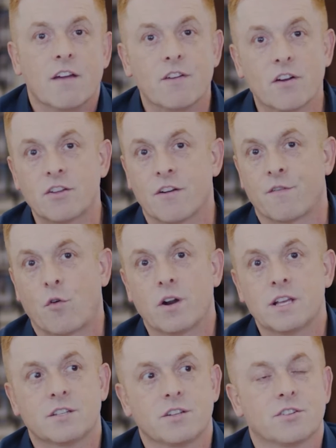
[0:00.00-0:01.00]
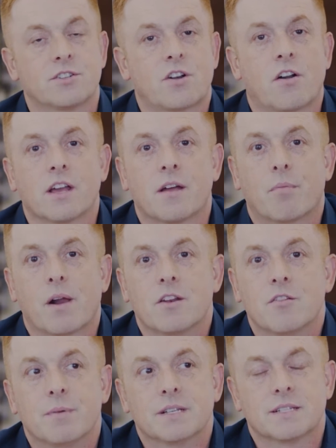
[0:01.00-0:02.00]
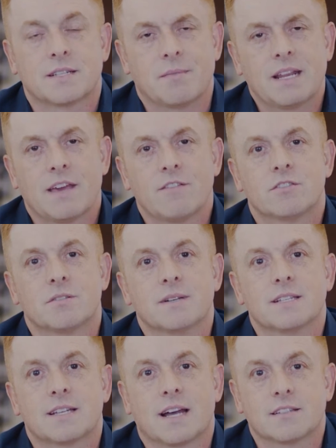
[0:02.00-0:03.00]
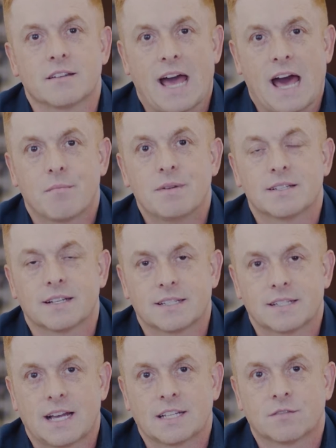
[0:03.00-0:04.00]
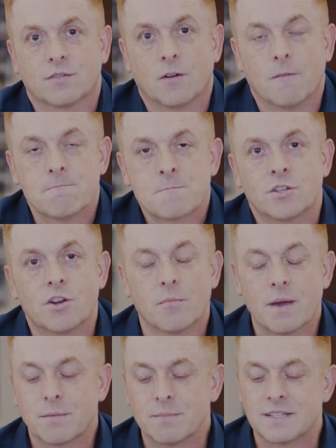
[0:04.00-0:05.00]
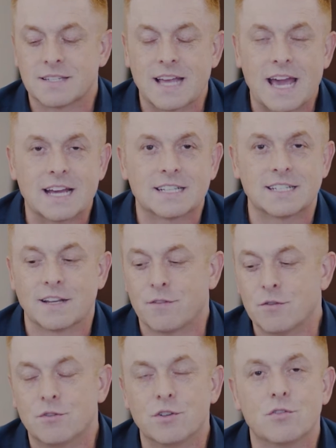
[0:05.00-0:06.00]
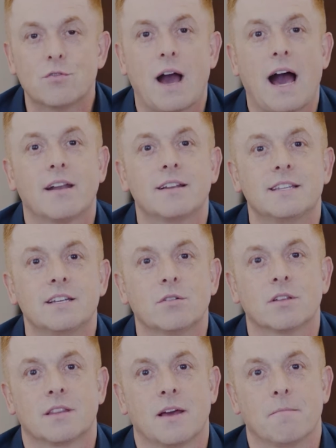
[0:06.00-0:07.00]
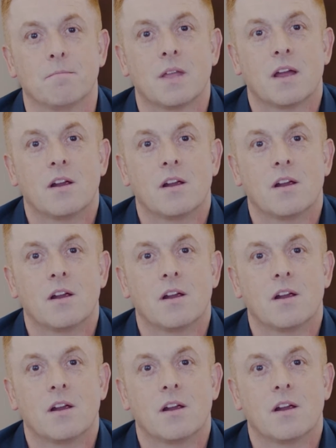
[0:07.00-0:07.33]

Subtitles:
If you're in your 40s and you're starting a brand new business, I'm gonna give you some insights on how to be successful so you don't make mistakes, and if you do, how to deal with them,